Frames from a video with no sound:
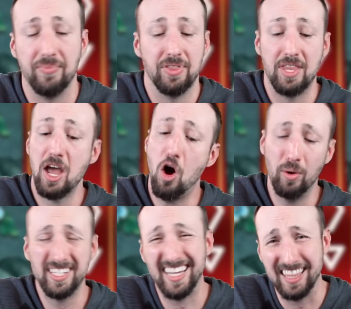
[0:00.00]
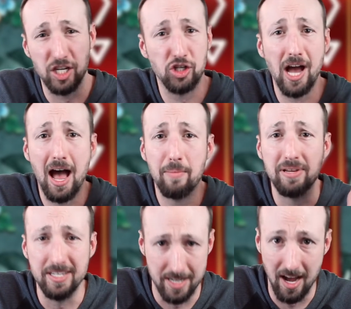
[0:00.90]
They always get the
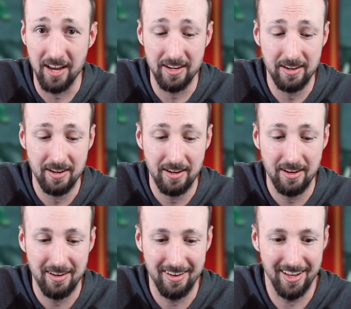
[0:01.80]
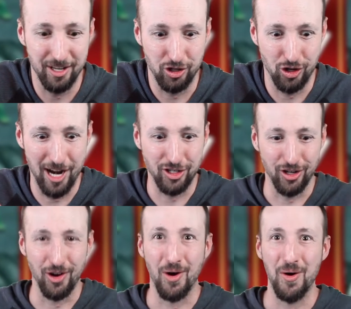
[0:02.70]
job done. and the treasure
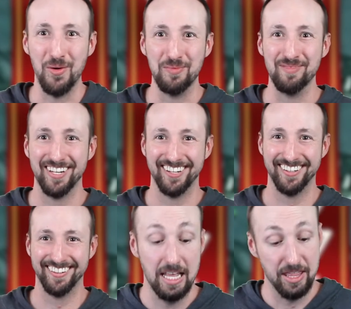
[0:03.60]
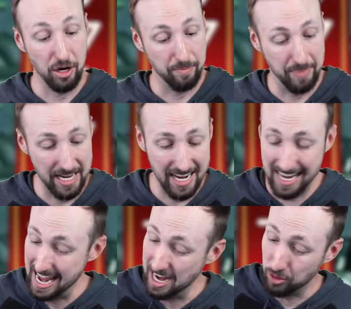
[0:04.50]
home. Their
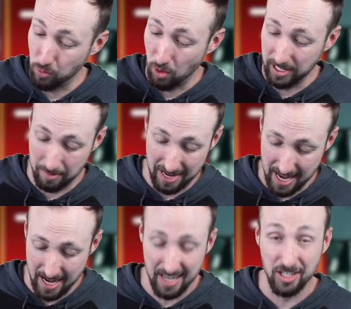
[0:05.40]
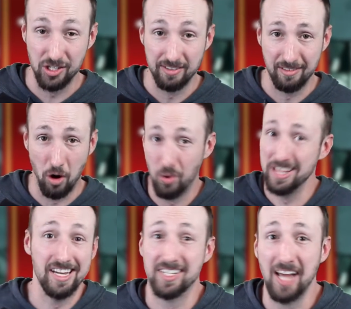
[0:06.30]
bidding and rolling mechanics are where
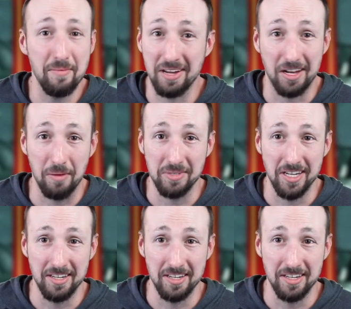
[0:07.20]
the excitement comes in.